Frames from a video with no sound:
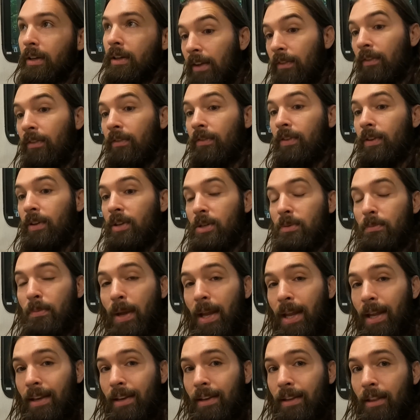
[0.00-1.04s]
I even finished
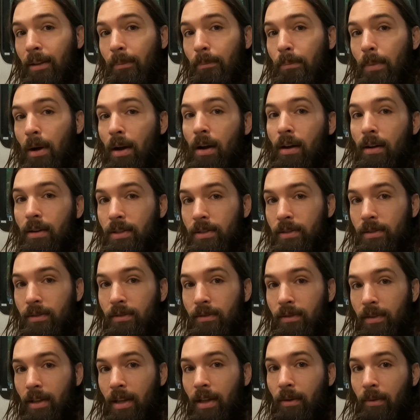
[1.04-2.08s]
painting the box
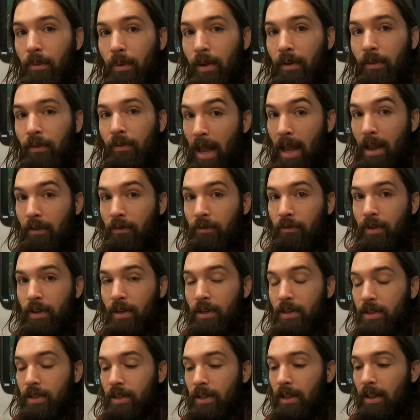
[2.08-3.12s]
that we hadn't
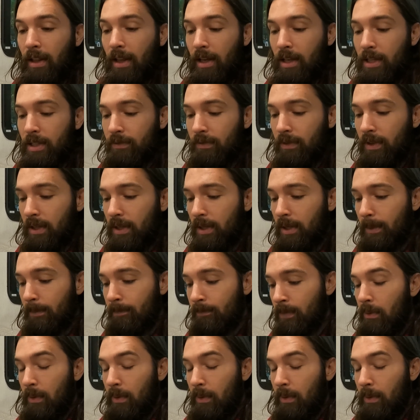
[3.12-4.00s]
finished in the last vlog.